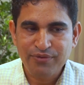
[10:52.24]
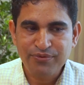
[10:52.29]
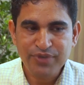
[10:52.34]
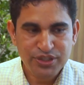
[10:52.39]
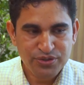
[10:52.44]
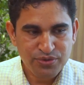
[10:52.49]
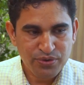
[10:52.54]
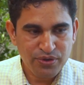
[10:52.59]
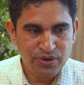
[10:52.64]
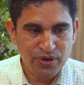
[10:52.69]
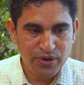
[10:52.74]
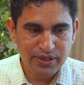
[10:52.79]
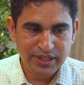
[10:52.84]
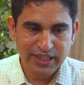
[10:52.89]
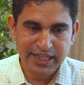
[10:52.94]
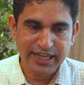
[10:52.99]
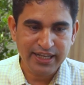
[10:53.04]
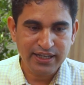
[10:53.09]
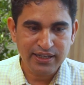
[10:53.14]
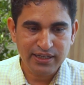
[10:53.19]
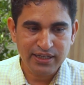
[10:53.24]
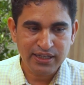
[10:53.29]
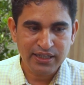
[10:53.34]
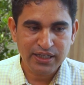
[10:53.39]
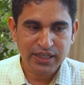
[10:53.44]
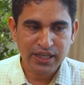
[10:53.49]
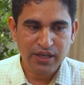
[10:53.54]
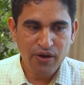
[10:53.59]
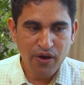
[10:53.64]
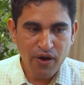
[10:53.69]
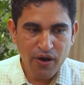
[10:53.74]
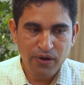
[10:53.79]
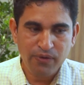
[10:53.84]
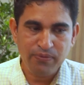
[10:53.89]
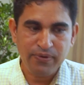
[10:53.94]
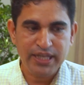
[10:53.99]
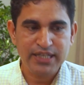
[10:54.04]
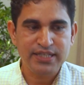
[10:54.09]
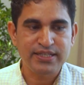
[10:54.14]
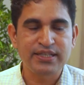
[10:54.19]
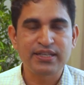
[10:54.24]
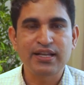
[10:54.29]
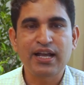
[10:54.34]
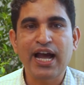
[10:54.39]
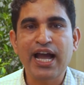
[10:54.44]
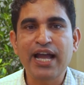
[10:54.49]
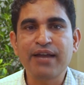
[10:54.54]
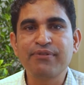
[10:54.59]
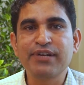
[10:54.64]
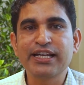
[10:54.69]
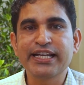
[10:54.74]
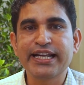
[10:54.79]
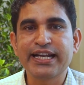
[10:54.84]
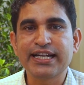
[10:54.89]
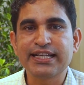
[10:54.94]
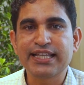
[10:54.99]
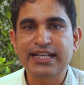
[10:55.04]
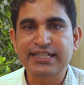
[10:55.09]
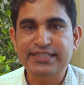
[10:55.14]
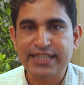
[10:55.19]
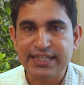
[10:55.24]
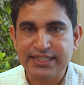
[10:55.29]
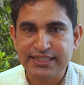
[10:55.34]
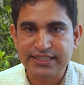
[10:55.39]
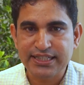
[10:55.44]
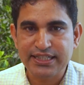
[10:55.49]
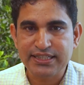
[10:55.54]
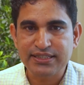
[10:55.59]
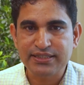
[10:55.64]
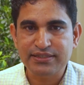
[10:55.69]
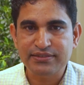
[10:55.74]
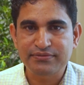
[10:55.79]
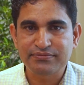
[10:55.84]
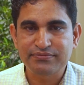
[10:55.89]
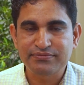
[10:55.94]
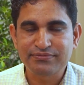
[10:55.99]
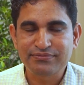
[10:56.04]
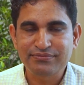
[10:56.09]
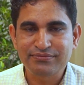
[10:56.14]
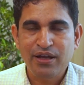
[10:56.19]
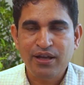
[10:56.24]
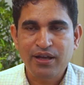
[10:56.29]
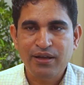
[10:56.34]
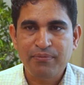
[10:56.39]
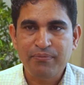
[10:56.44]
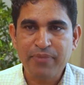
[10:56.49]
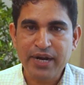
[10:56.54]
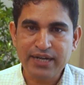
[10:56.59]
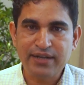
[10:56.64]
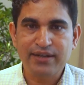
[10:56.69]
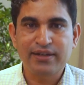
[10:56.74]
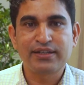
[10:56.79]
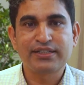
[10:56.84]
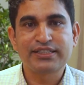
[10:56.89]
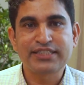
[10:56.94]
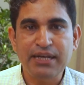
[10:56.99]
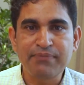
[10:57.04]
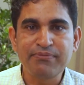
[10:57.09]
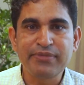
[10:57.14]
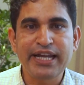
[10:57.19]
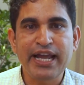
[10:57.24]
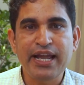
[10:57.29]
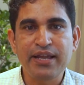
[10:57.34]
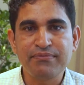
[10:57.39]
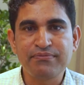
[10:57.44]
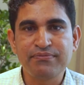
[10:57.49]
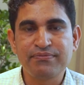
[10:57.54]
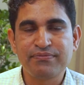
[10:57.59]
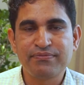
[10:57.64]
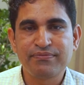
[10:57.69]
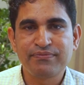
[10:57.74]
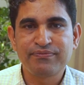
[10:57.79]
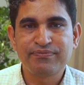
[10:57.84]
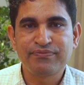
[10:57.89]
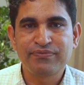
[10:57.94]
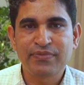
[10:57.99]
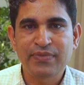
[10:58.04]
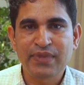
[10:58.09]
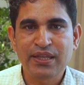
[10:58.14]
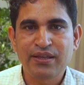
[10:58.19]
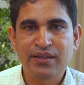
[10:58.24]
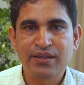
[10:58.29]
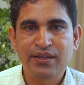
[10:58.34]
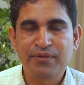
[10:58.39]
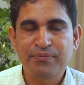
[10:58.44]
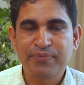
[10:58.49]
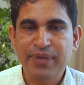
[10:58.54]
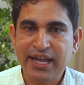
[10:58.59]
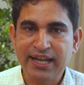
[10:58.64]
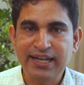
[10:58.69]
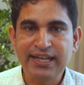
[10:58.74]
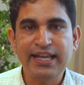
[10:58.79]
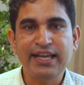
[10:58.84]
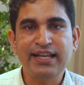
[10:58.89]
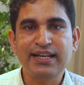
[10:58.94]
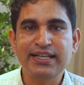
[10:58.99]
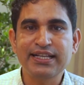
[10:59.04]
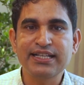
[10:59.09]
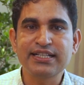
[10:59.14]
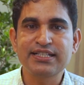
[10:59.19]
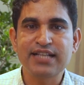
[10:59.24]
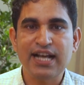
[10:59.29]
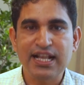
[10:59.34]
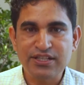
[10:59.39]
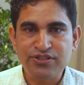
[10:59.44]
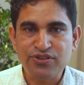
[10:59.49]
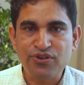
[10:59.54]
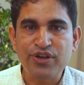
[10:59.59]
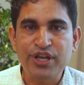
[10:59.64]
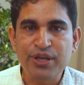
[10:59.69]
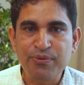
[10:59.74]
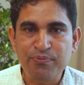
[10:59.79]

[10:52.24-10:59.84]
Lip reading: We should not think that always I will get the success. But sometimes failure is also